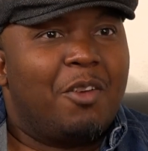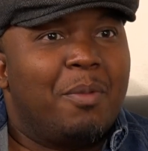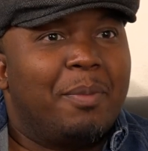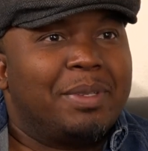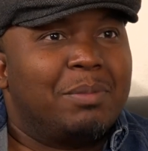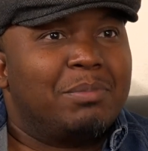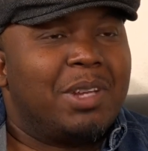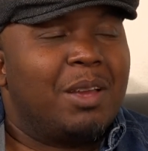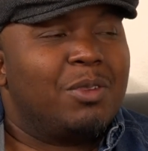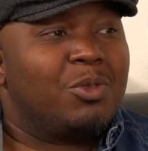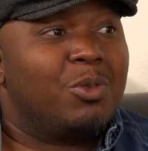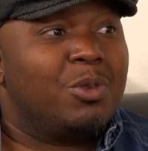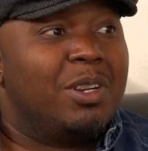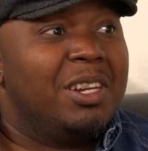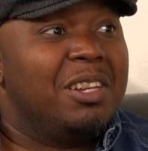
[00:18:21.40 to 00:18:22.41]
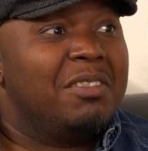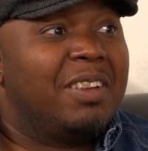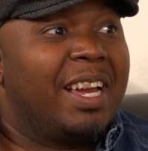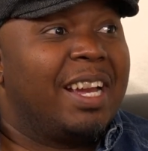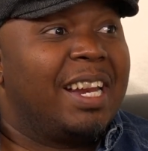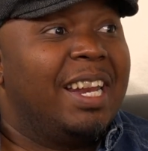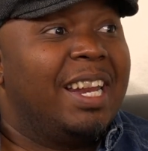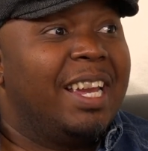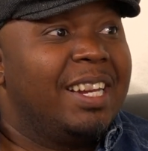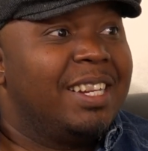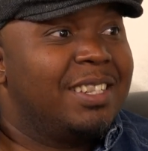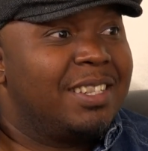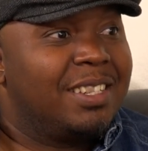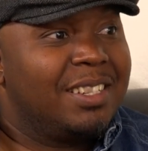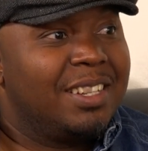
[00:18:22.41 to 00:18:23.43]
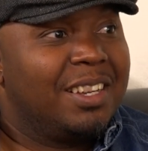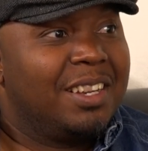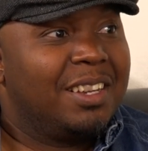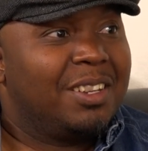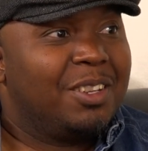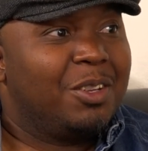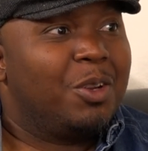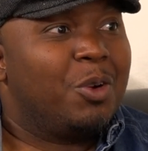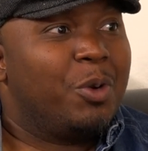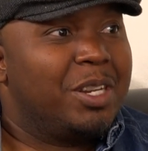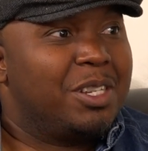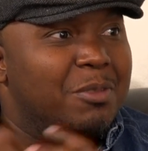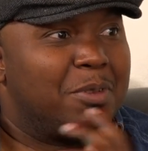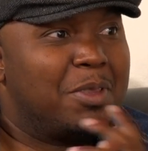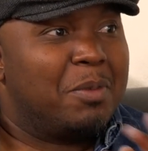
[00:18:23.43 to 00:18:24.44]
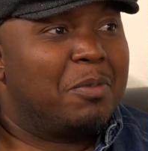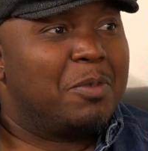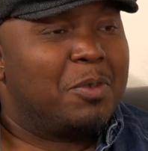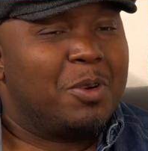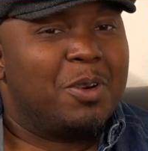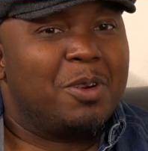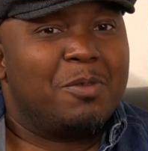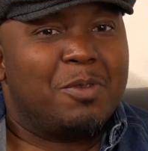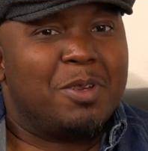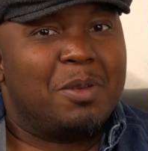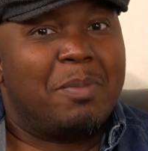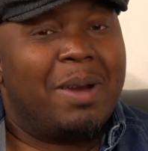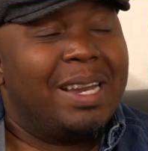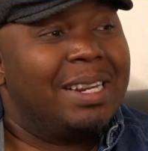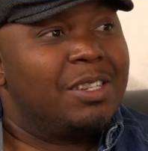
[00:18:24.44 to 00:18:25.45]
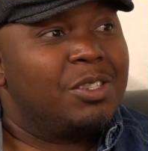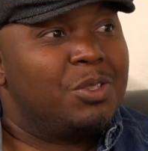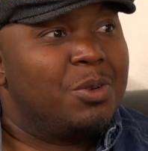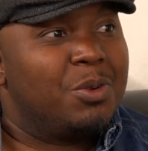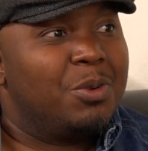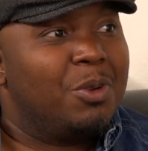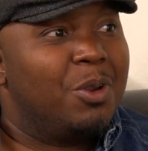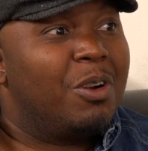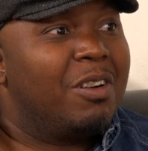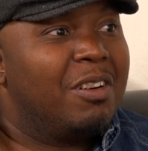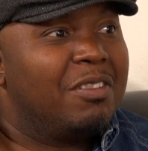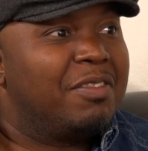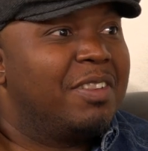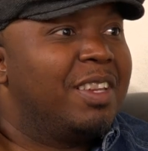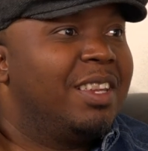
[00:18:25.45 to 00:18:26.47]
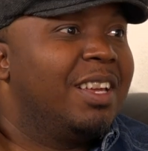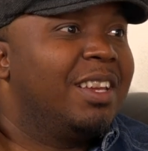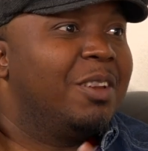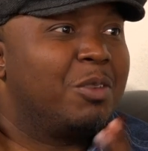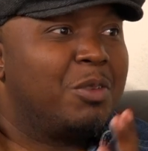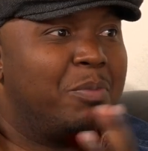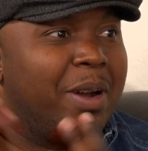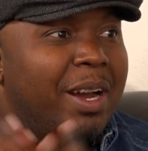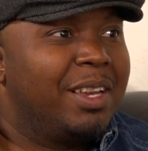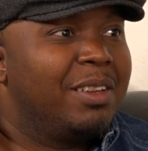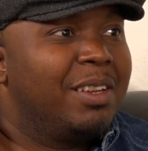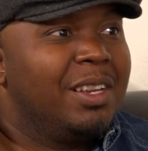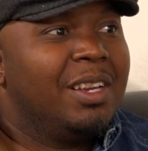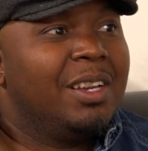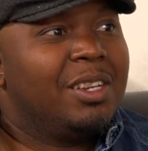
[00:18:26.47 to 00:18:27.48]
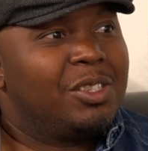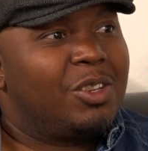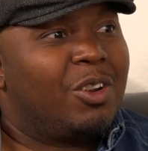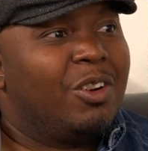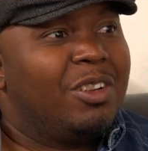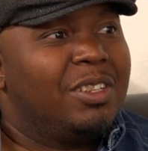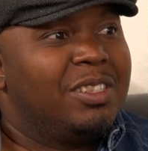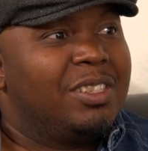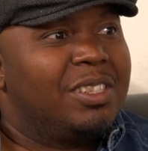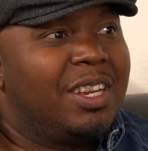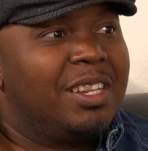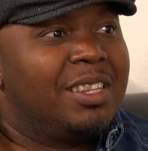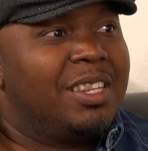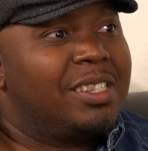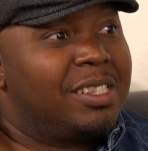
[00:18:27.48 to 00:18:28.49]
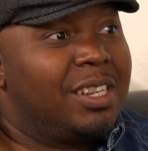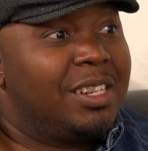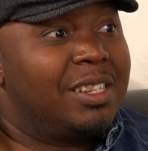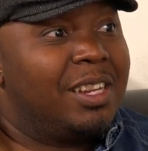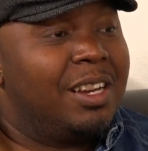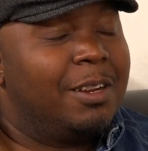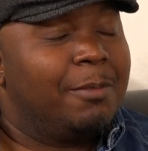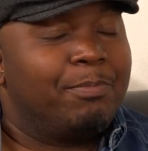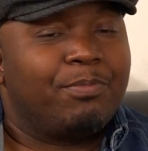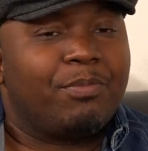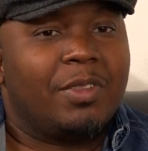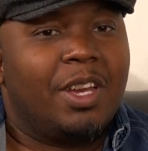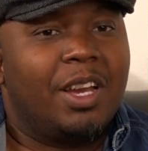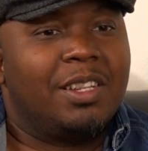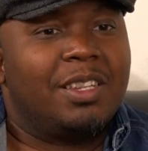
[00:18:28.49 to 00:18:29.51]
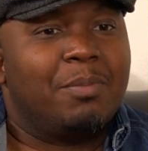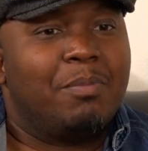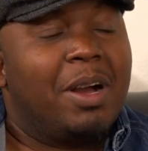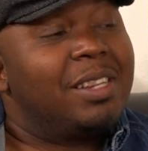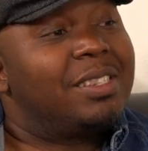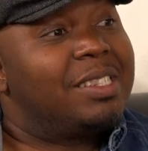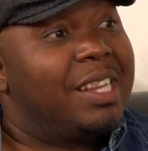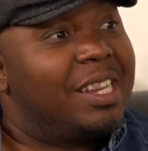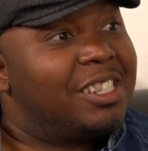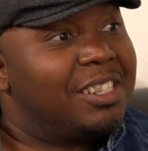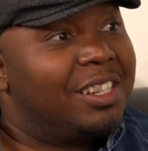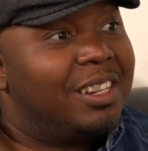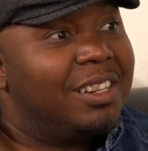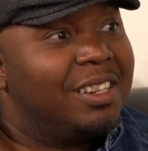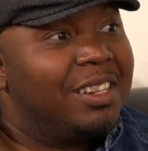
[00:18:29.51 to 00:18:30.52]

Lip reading: I remember sometimes we would leave like late, you know, waiting for the miners to knock off, and then they would buy scones at the bus station.